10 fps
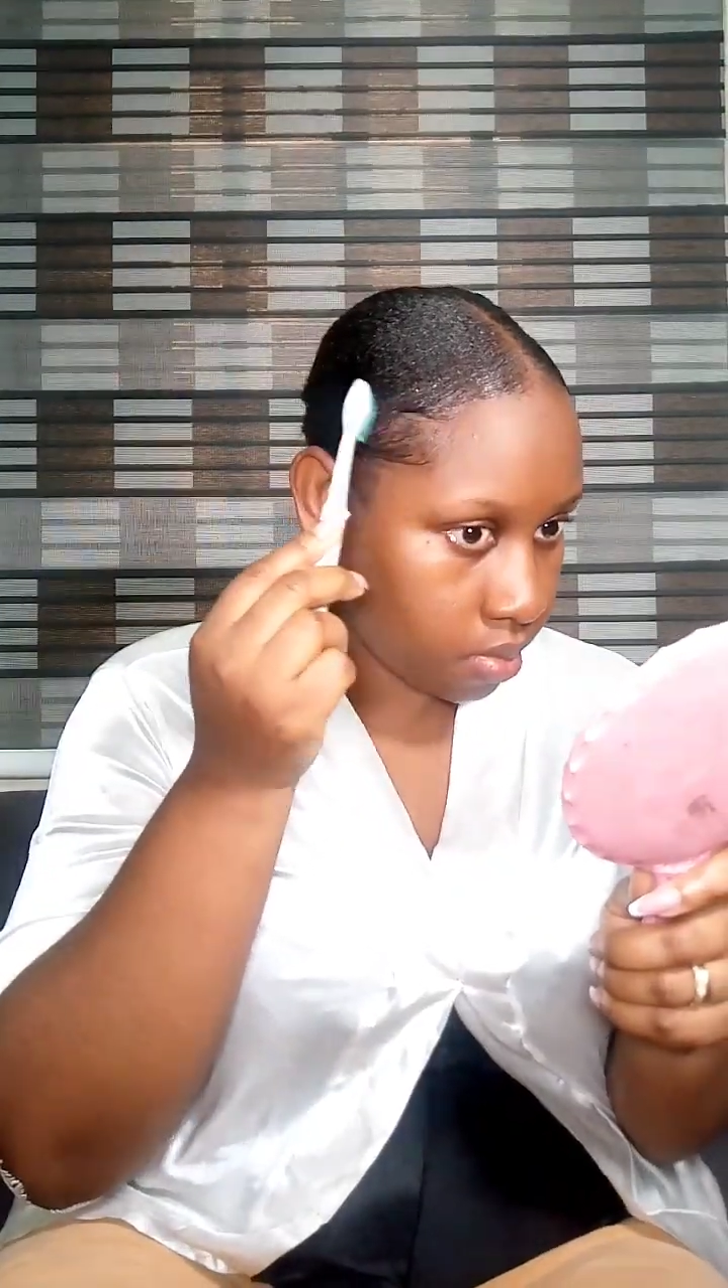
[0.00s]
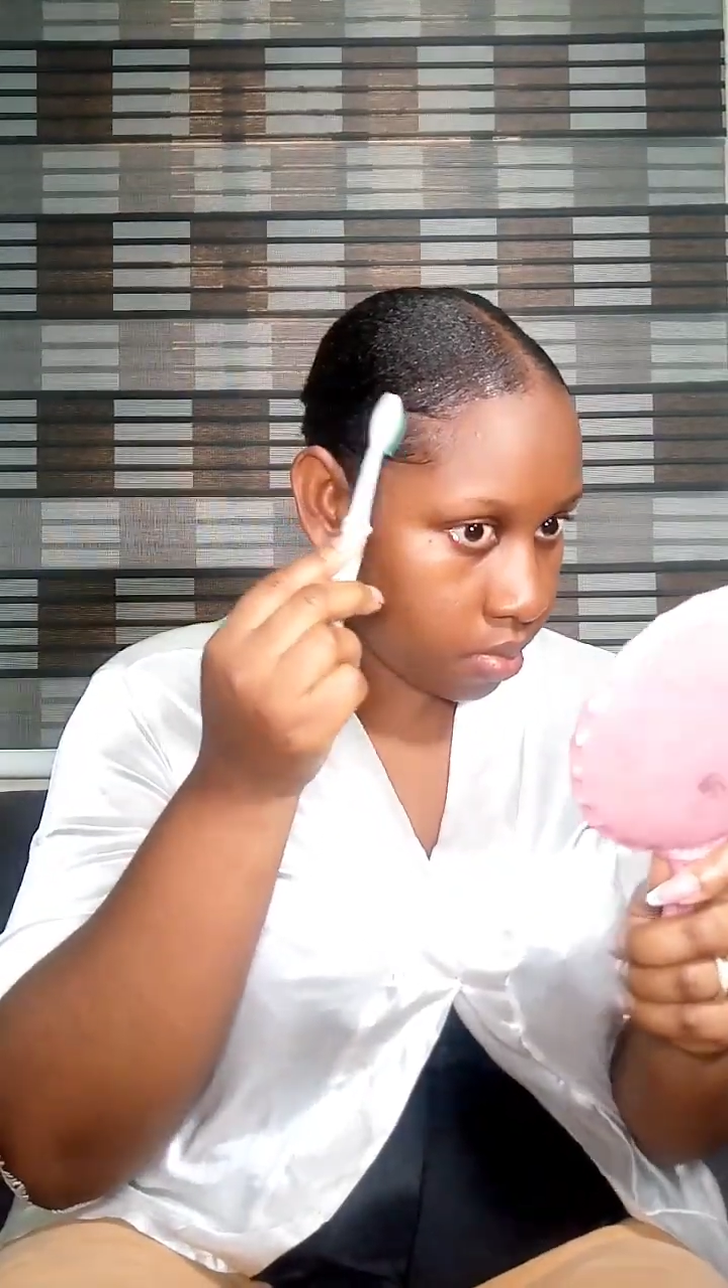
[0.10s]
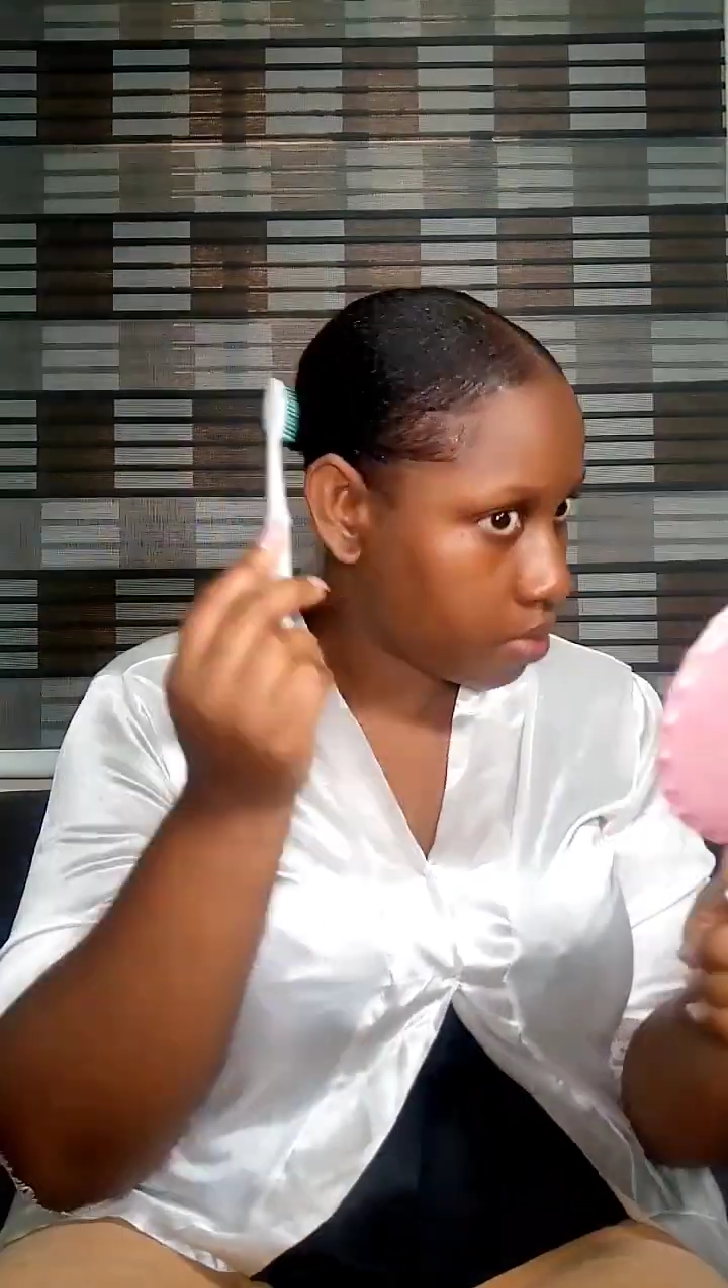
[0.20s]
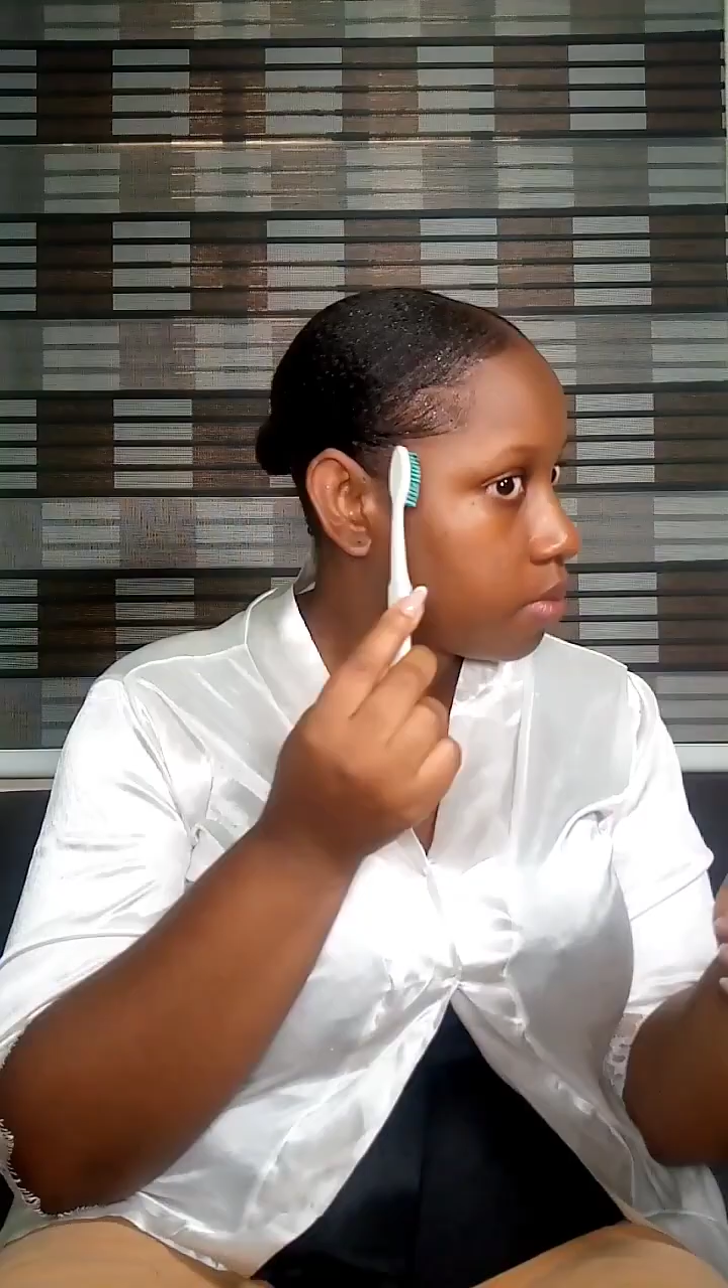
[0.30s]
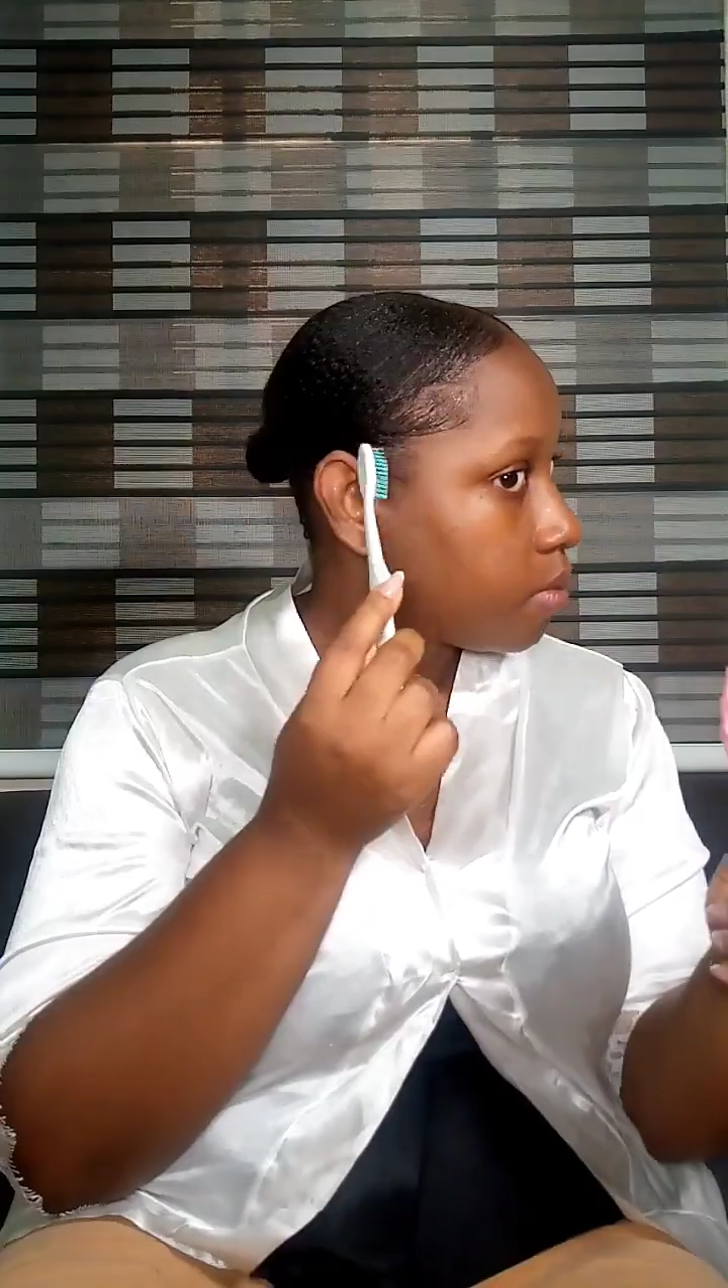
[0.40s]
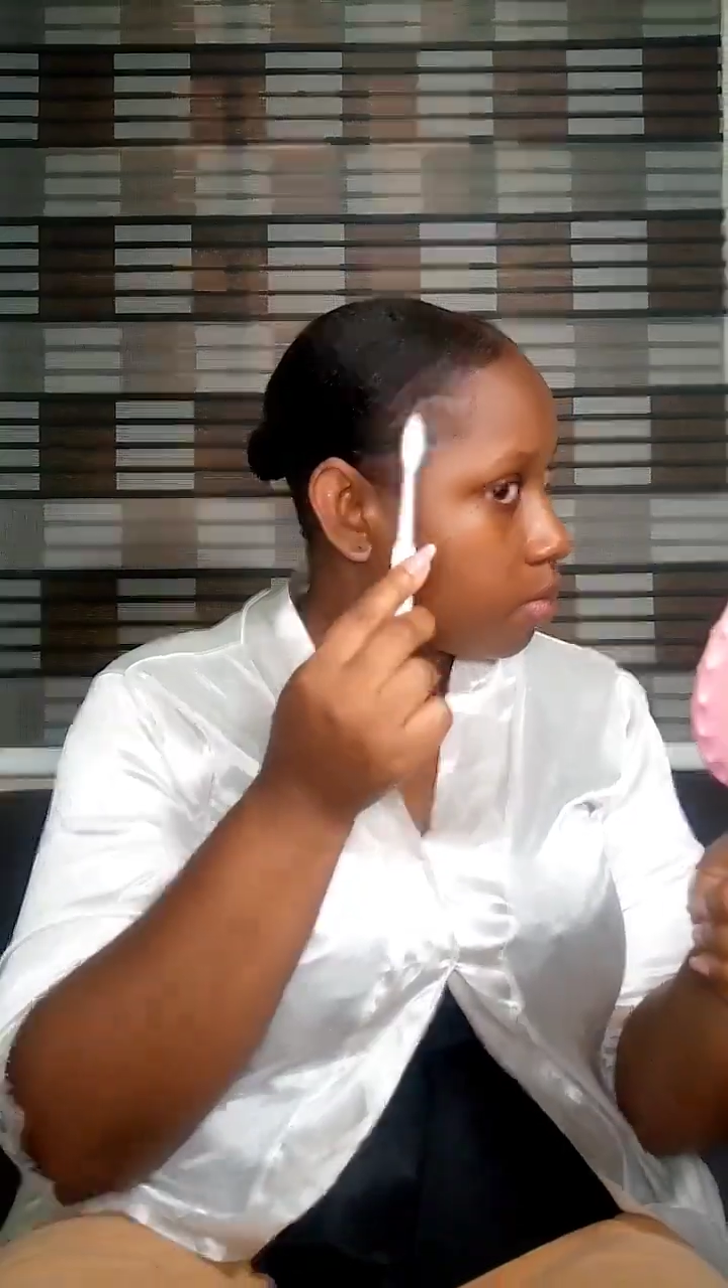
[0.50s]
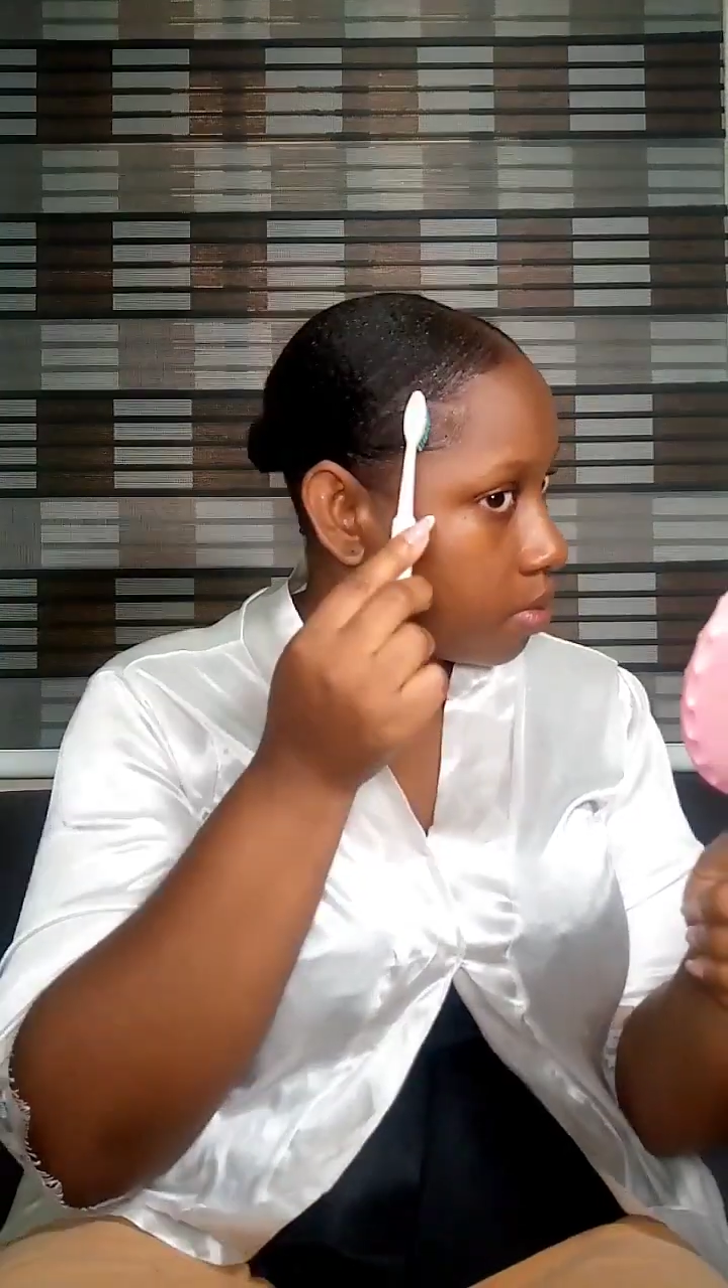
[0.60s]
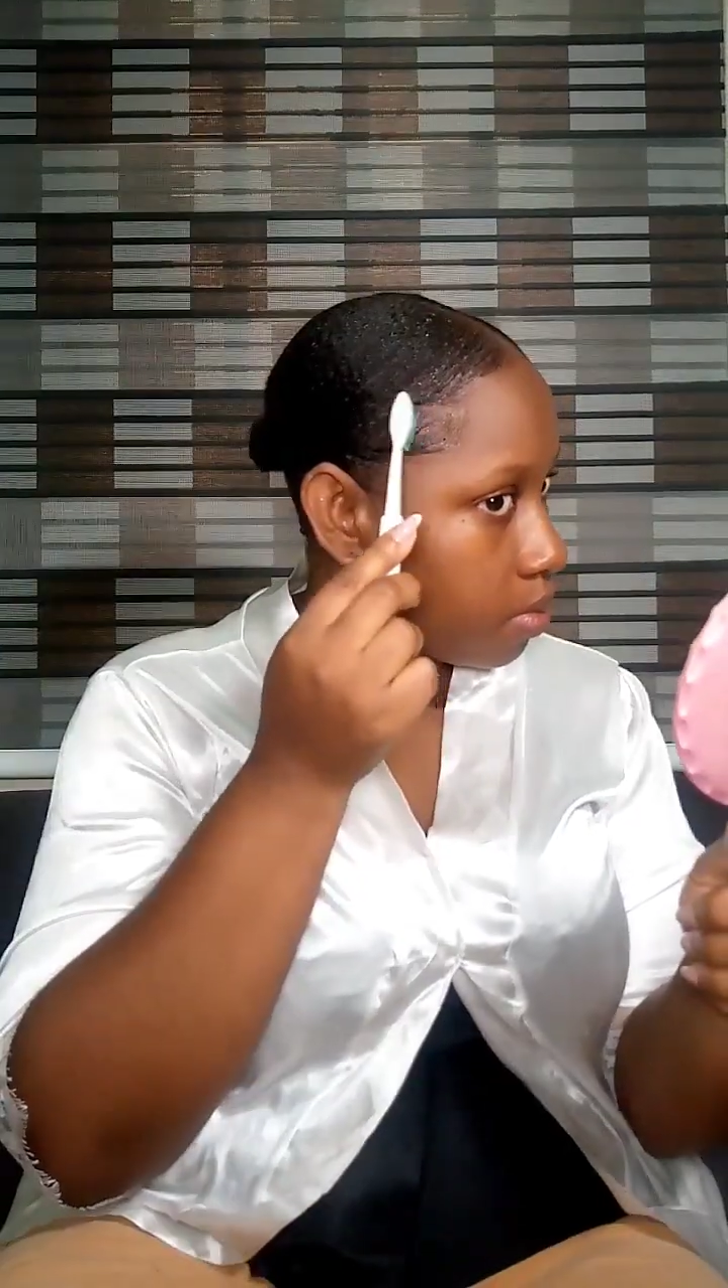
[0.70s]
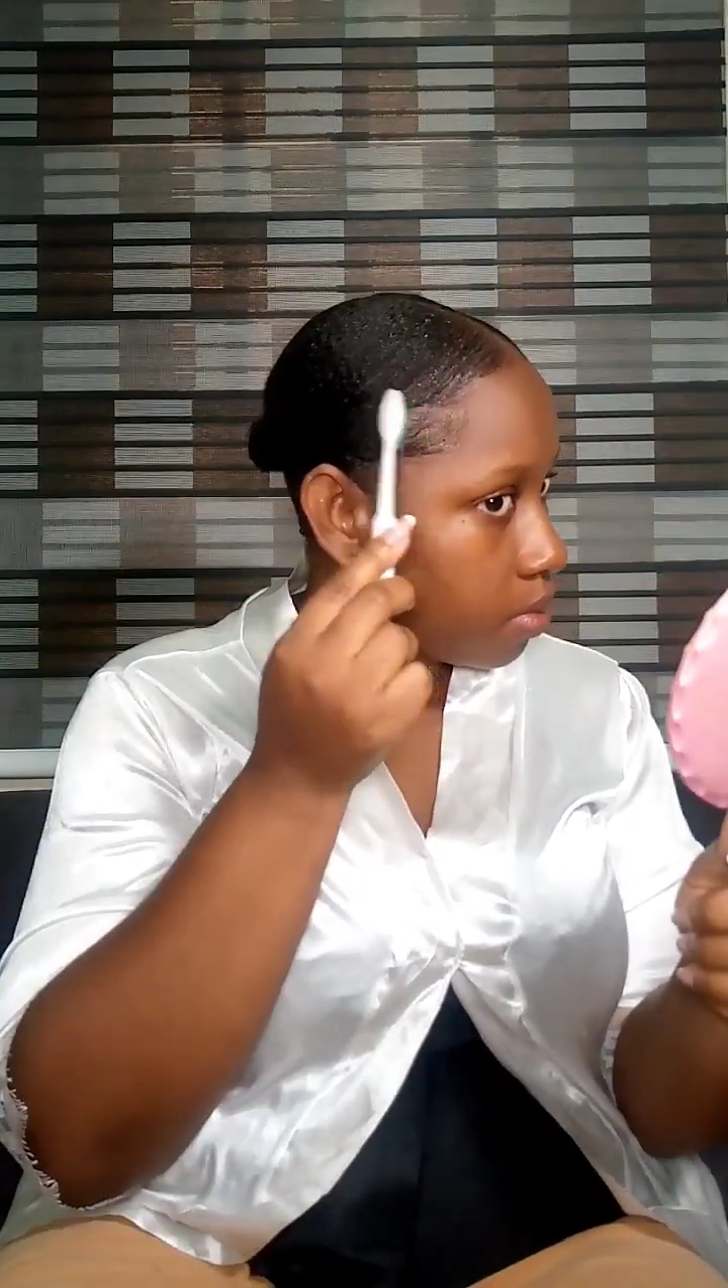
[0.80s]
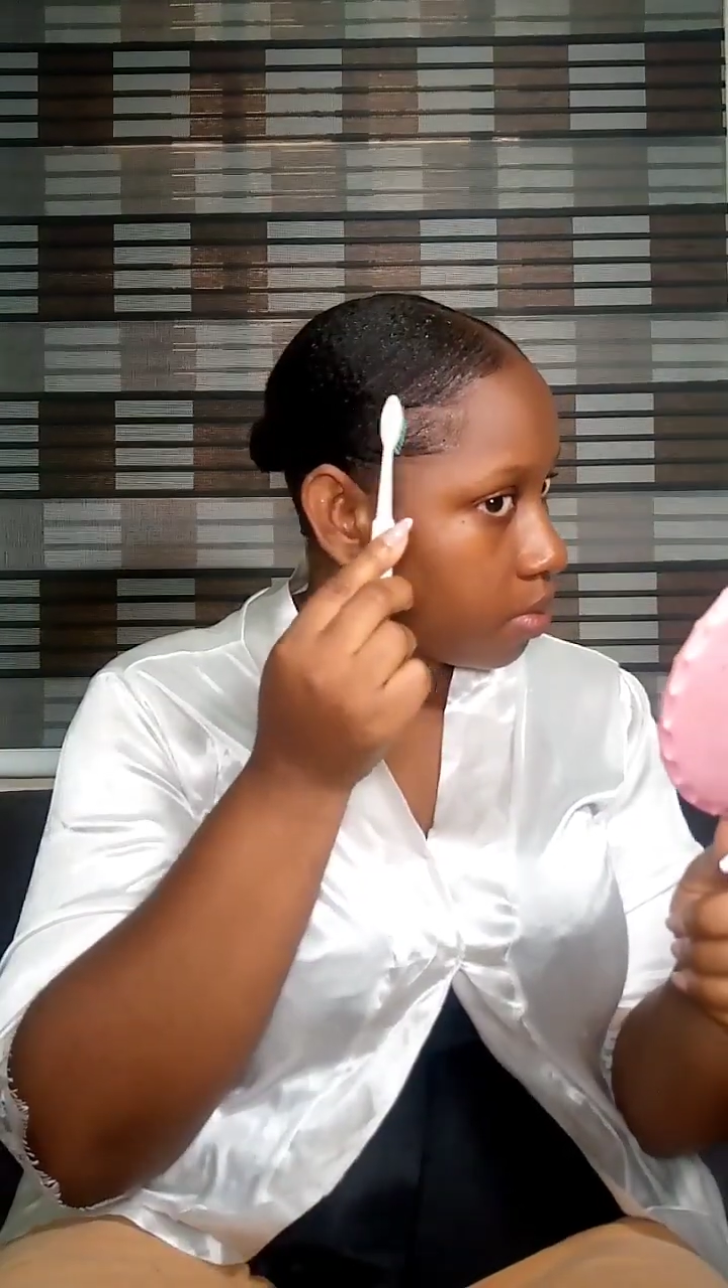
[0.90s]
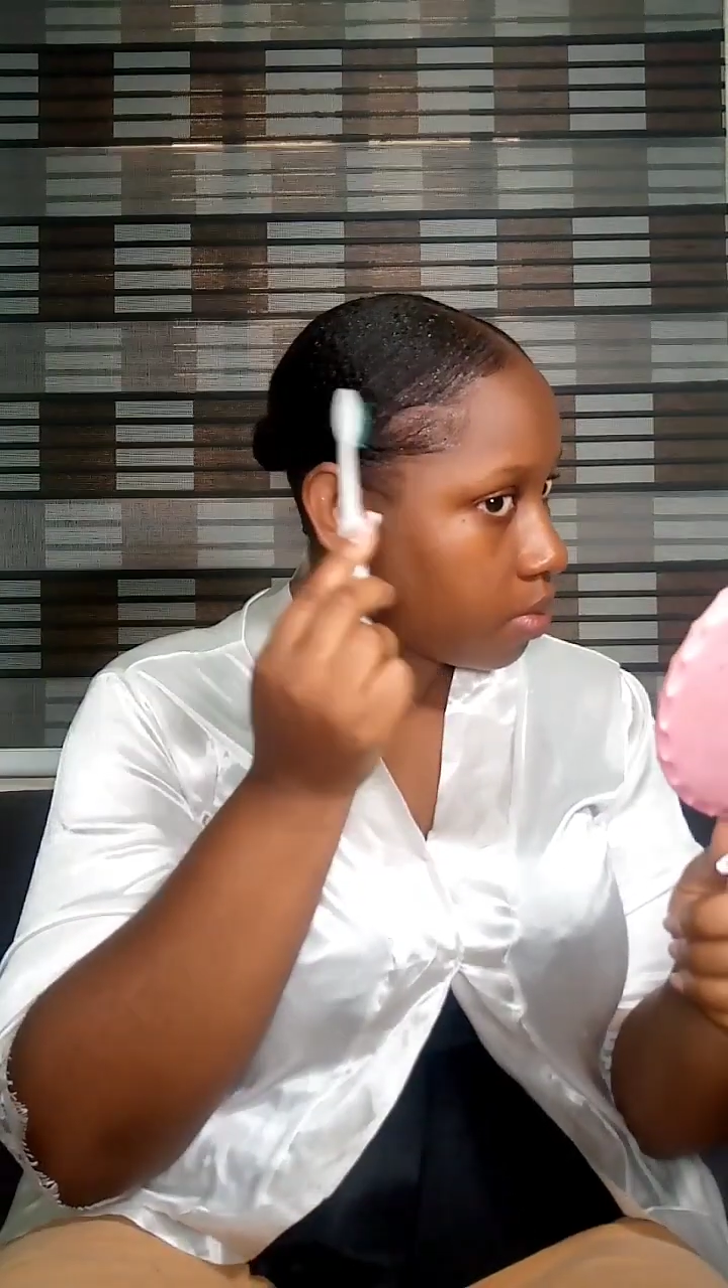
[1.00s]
Till you are able to